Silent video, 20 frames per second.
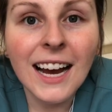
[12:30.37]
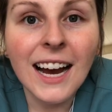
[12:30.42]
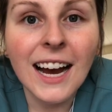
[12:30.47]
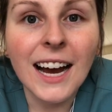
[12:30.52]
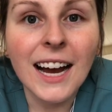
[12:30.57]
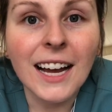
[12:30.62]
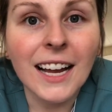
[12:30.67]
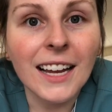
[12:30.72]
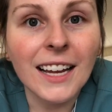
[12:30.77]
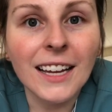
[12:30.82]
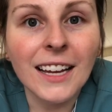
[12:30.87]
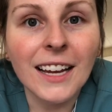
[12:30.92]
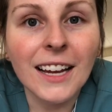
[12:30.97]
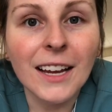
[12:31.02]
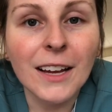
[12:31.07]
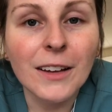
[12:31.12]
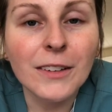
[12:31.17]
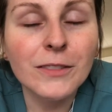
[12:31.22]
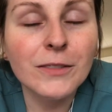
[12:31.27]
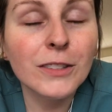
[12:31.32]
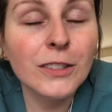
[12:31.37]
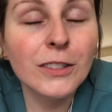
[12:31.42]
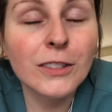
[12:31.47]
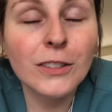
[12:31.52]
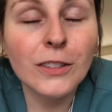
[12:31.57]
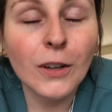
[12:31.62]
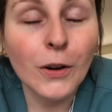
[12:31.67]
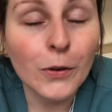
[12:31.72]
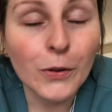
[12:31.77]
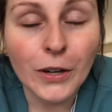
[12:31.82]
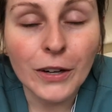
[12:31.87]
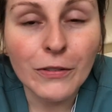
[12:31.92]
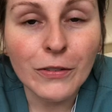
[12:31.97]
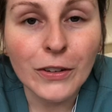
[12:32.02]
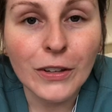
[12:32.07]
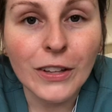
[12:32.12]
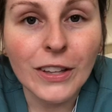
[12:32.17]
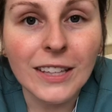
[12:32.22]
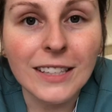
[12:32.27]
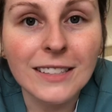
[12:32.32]
I am so
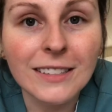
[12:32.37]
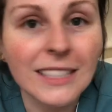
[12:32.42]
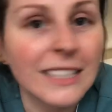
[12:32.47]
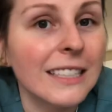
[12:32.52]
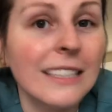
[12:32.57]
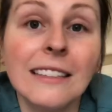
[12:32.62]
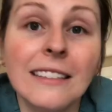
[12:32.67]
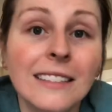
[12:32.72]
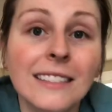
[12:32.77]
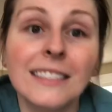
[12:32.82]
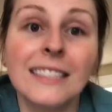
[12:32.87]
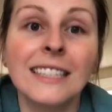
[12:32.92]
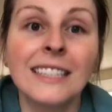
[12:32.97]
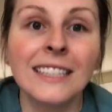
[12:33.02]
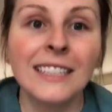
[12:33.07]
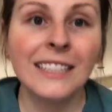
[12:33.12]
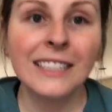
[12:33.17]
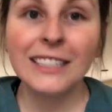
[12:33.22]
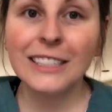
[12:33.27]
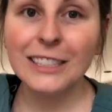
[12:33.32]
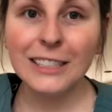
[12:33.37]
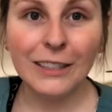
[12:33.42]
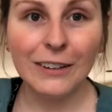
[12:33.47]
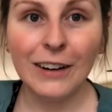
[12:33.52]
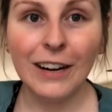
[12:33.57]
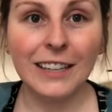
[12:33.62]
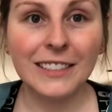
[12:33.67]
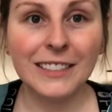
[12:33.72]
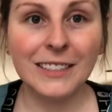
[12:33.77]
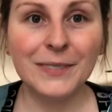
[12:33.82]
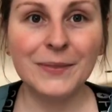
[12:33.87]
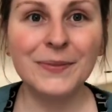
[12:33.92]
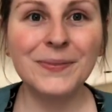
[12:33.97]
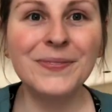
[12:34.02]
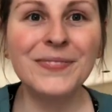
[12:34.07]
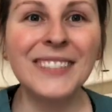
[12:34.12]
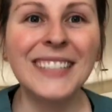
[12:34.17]
grateful. This is so awesome.